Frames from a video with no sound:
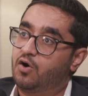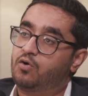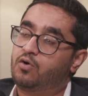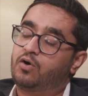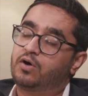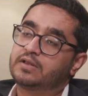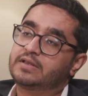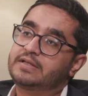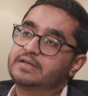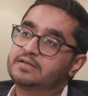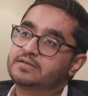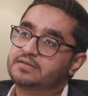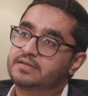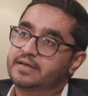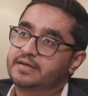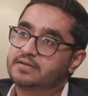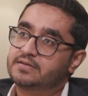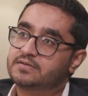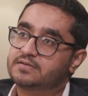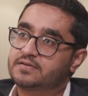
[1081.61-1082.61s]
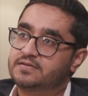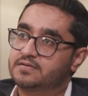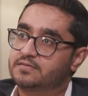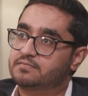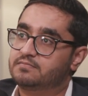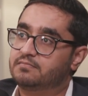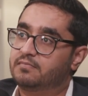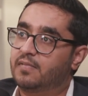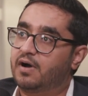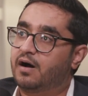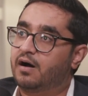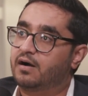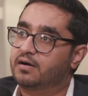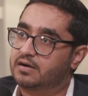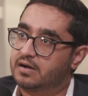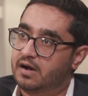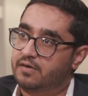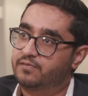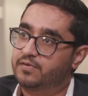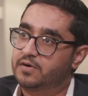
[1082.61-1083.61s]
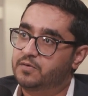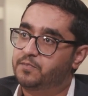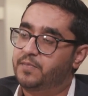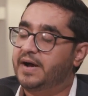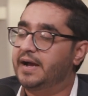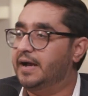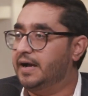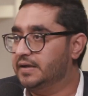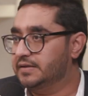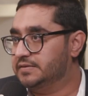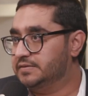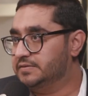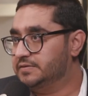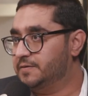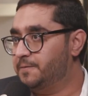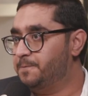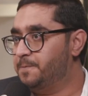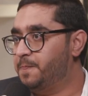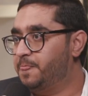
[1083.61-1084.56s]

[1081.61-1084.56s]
All these things are covered by us.